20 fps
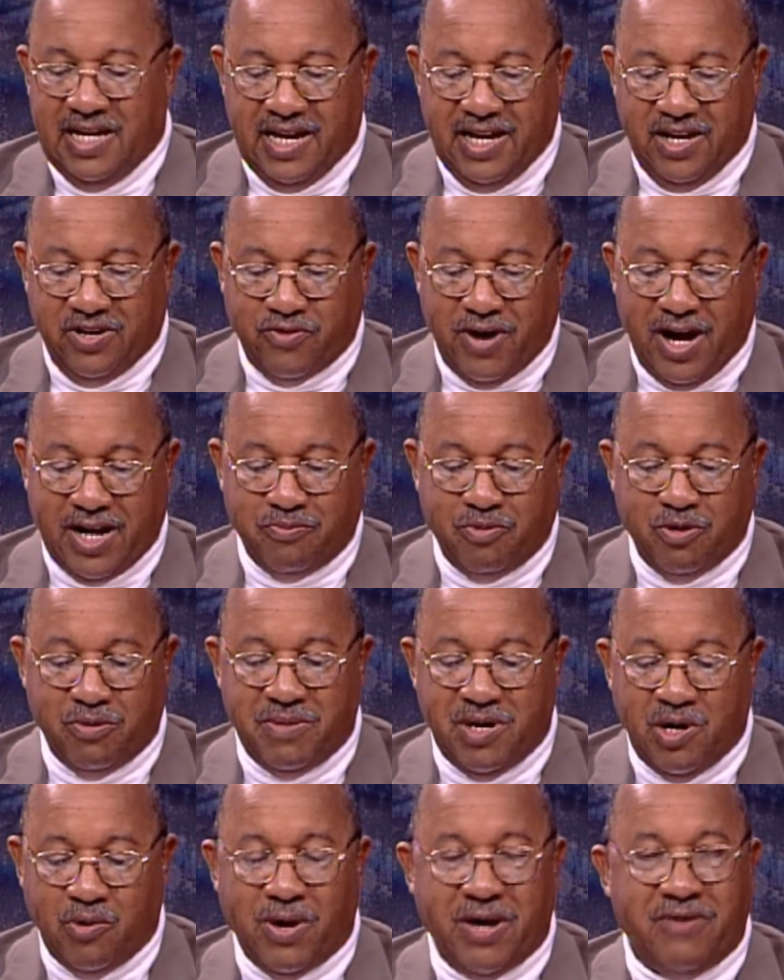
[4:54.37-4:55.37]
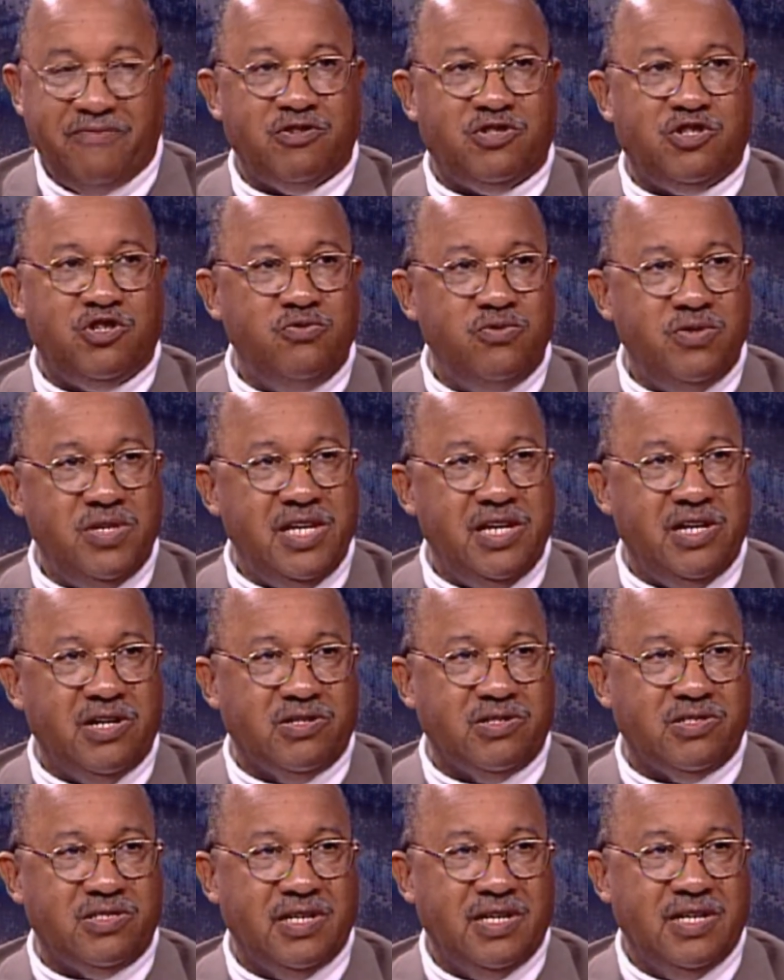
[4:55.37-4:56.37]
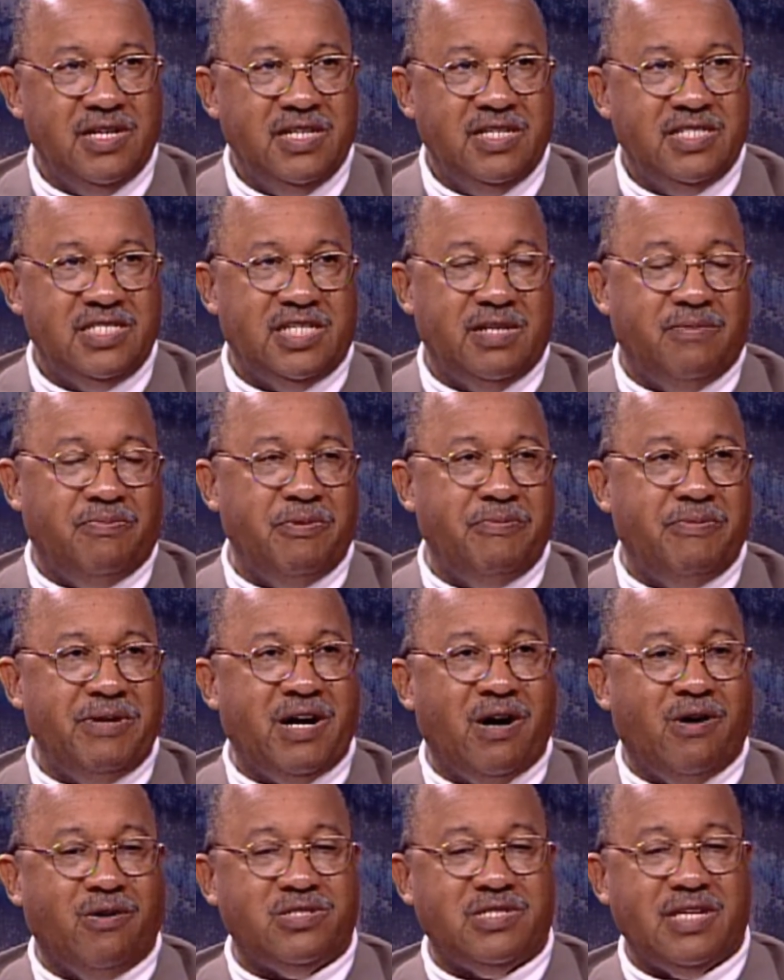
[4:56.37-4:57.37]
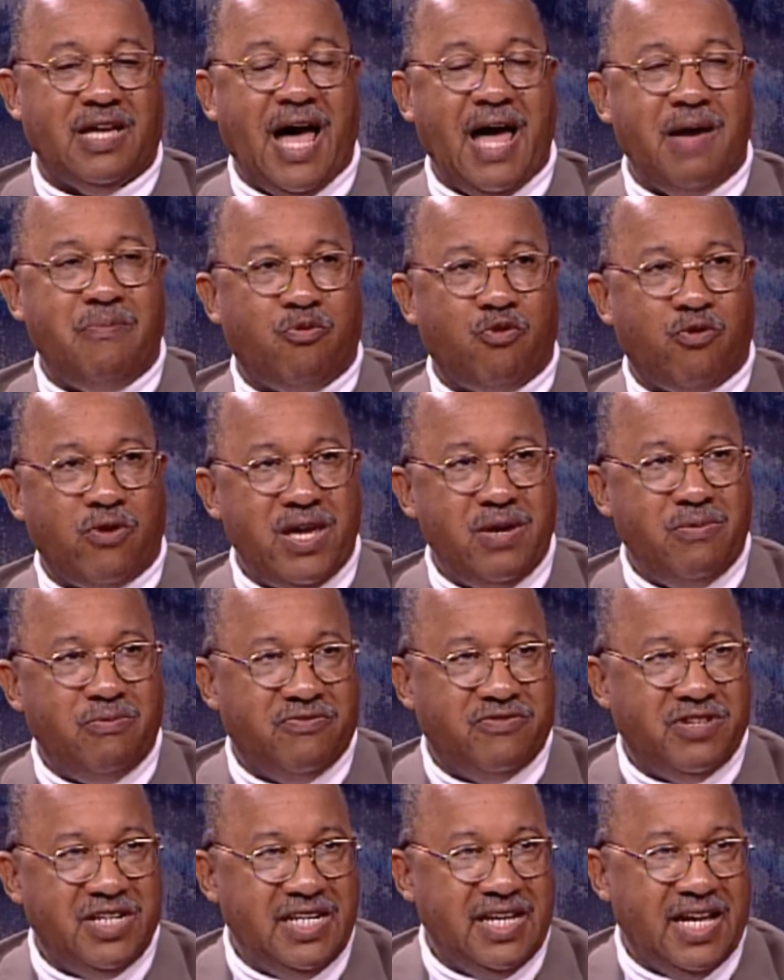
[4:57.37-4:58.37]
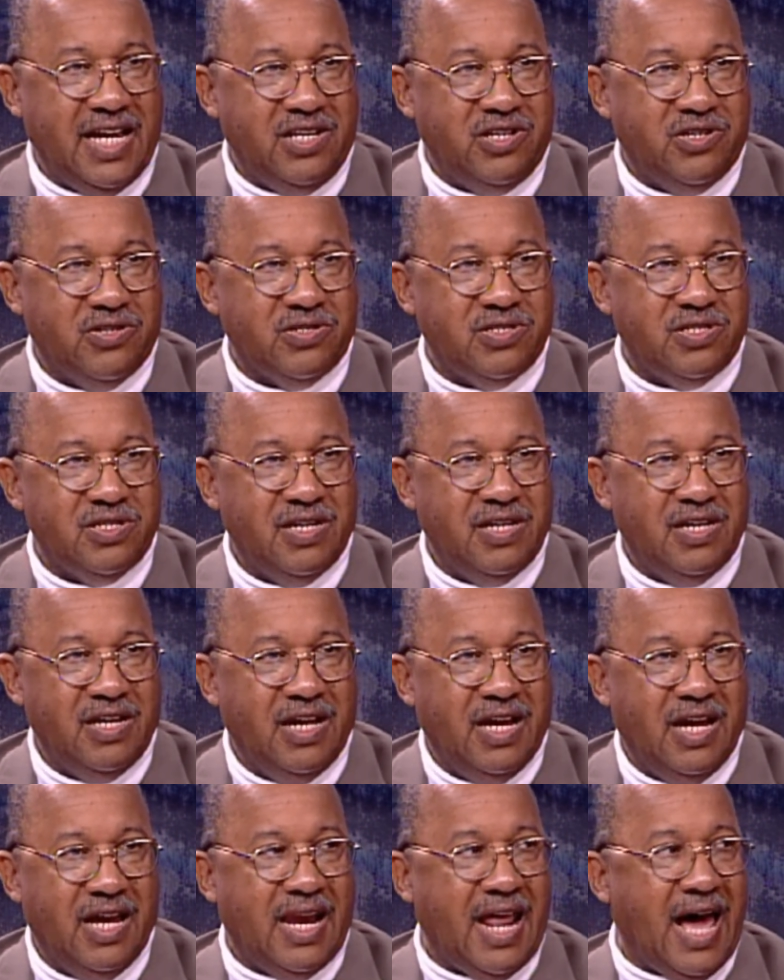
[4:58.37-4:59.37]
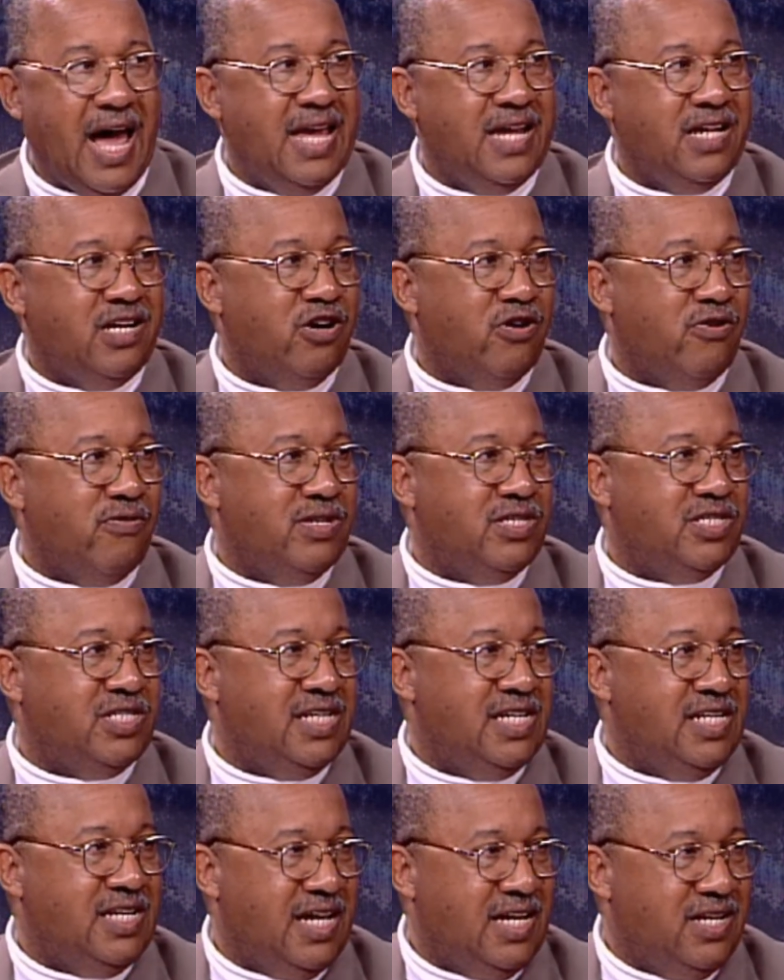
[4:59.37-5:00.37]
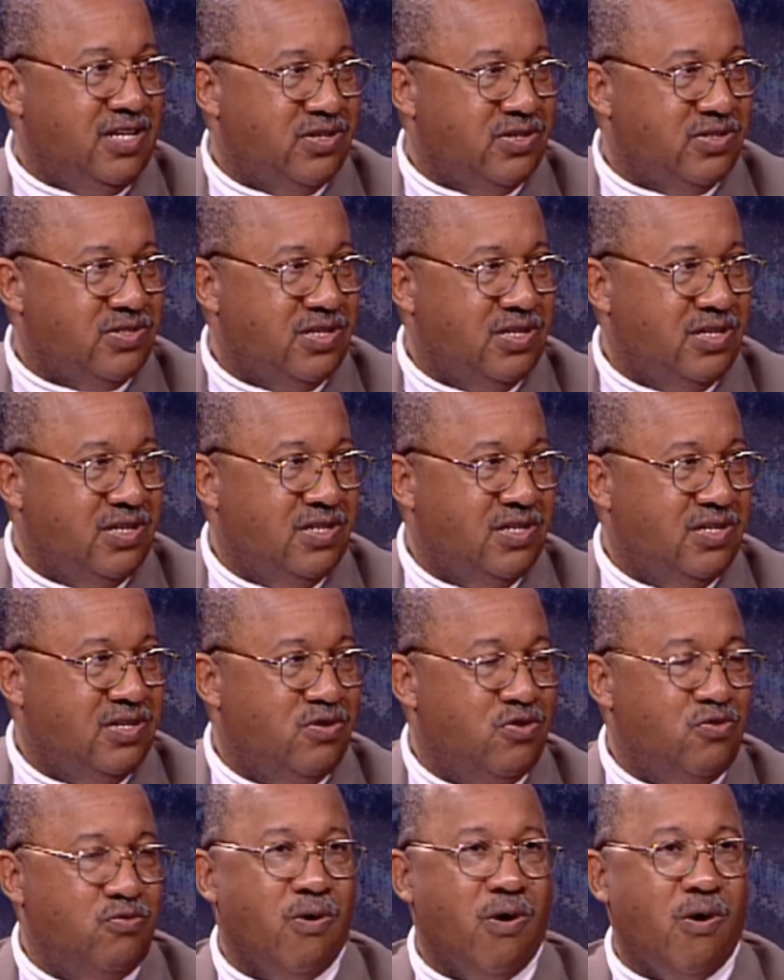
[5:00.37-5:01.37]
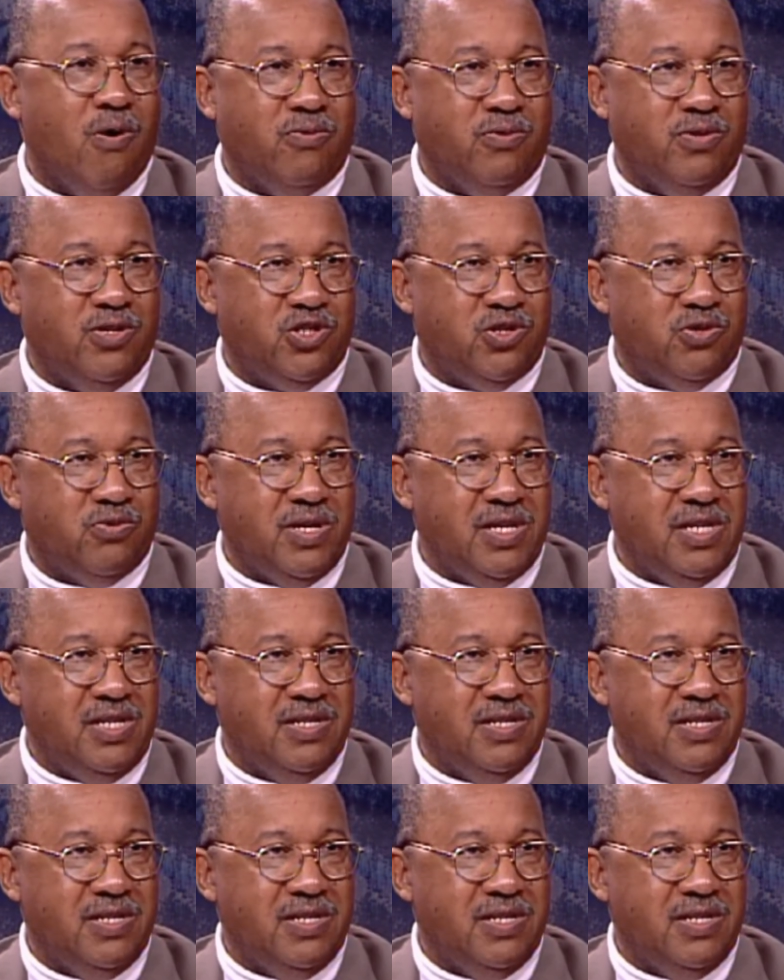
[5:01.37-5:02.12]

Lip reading: And tried to put me away for 2 years simply because I prayed with teenagers and I encouraged teenagers who were on the street.